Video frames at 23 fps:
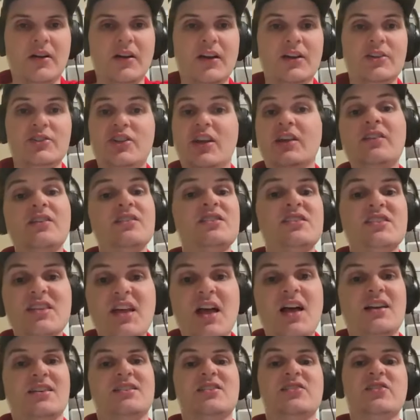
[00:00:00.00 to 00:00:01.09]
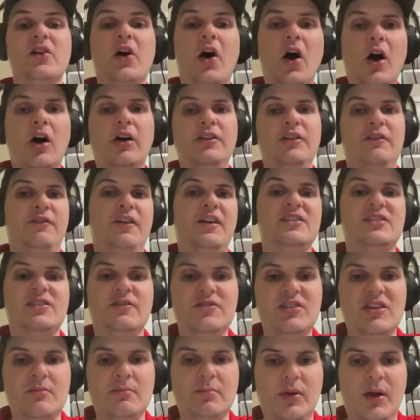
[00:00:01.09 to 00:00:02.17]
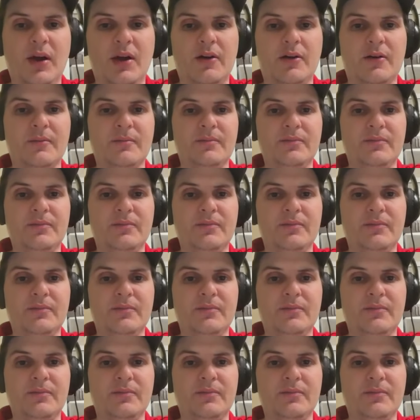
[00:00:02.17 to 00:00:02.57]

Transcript: Jalen Suggs is an all-defensive team player.